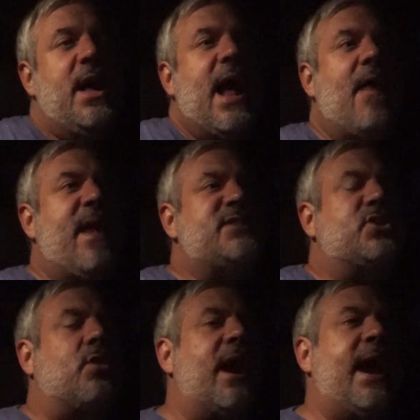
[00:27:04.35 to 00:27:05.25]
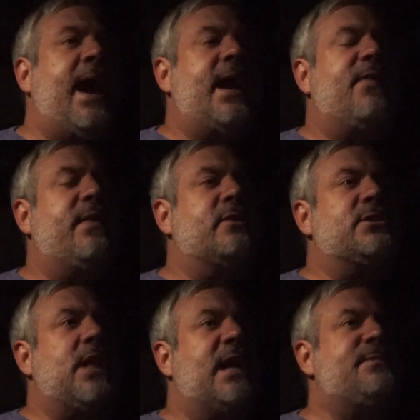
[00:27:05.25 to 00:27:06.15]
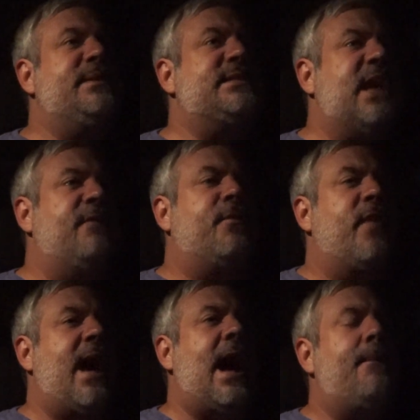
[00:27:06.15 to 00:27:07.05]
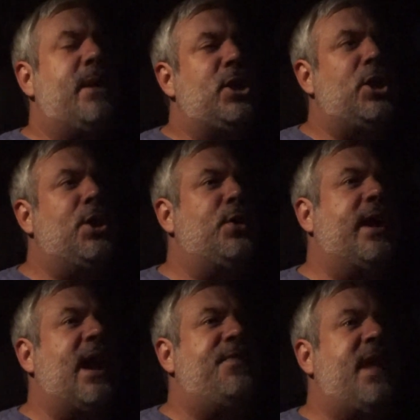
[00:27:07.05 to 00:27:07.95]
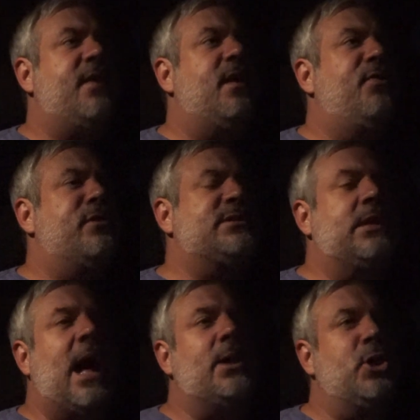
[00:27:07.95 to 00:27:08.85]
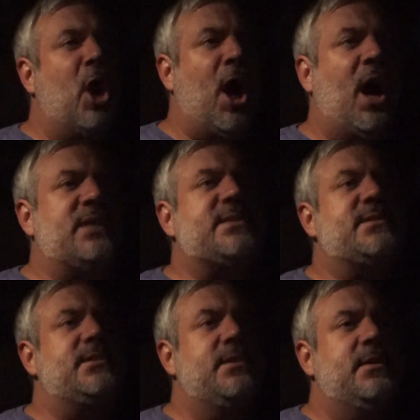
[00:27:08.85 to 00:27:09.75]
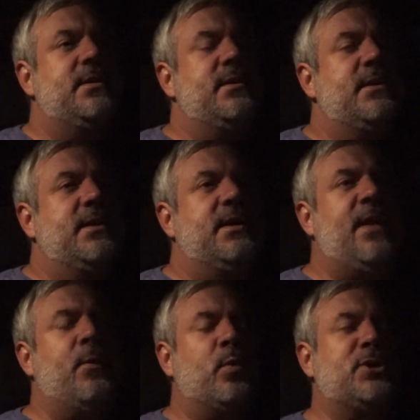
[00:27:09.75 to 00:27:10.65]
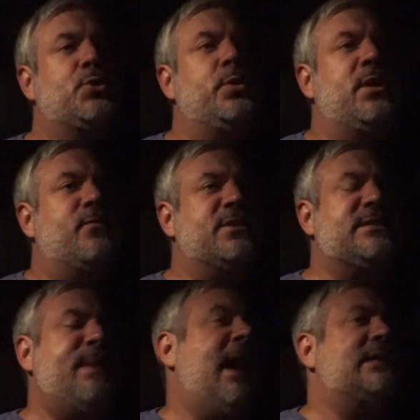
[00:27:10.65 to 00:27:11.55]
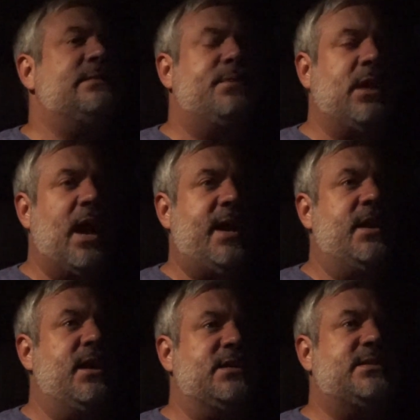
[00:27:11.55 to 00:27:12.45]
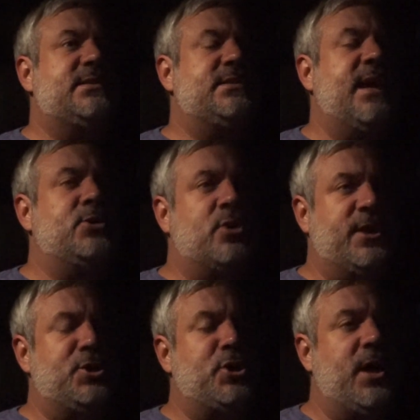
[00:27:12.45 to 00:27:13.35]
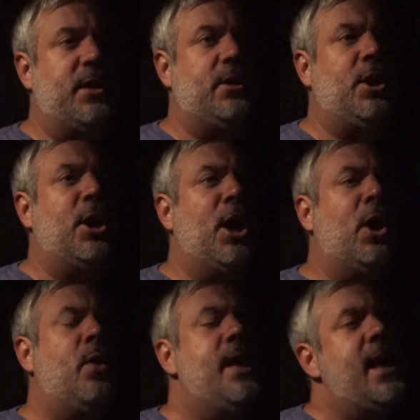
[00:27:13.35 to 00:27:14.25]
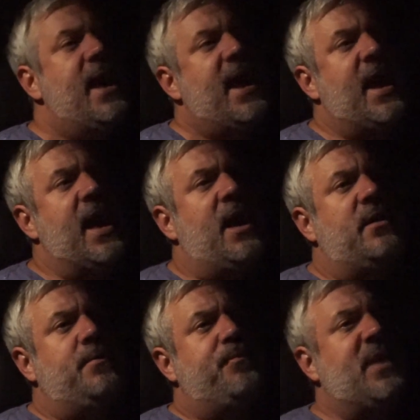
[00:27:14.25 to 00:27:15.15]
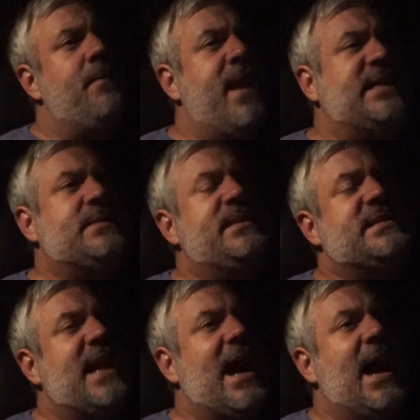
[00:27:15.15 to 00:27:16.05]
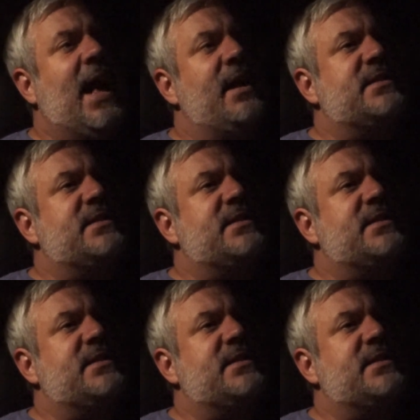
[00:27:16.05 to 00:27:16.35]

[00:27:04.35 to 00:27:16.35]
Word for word: And that's great. And I think there's a lot to be said for that. But, you know, like, I think there's a lot lost in the ritual of respect and politeness and tradition, you know, and it makes me sad.